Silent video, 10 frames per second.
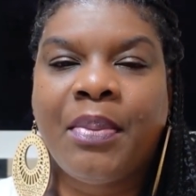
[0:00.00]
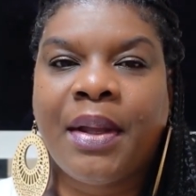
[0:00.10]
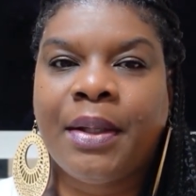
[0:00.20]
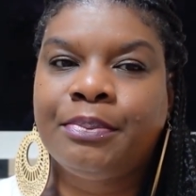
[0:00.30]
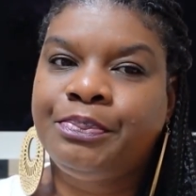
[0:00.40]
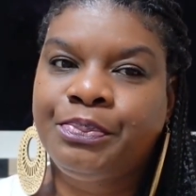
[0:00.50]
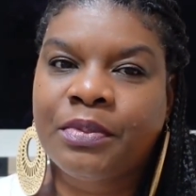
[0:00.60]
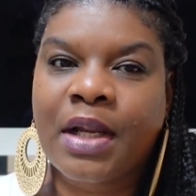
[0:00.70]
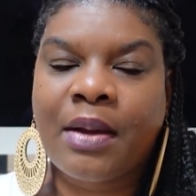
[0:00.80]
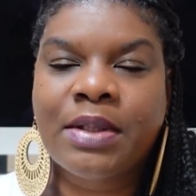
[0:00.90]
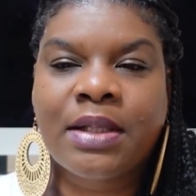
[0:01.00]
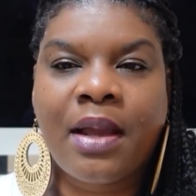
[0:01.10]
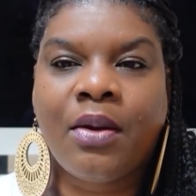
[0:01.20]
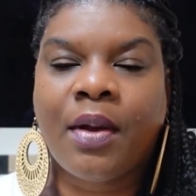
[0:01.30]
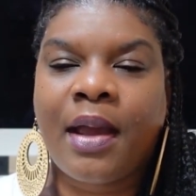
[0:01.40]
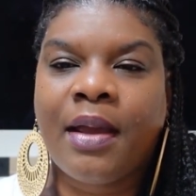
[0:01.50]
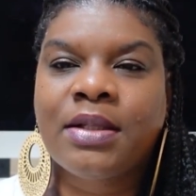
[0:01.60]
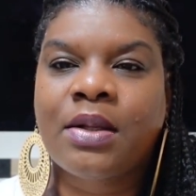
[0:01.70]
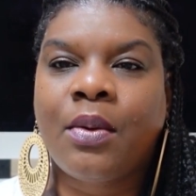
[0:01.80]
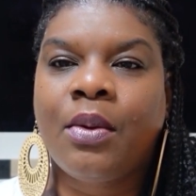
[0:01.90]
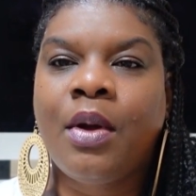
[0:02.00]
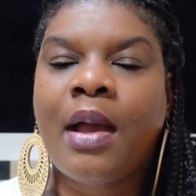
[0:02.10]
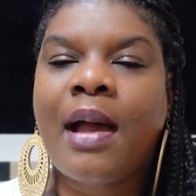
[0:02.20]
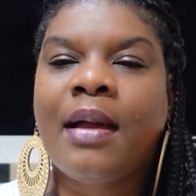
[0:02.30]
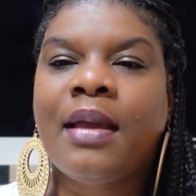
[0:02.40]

But I was like, okay, so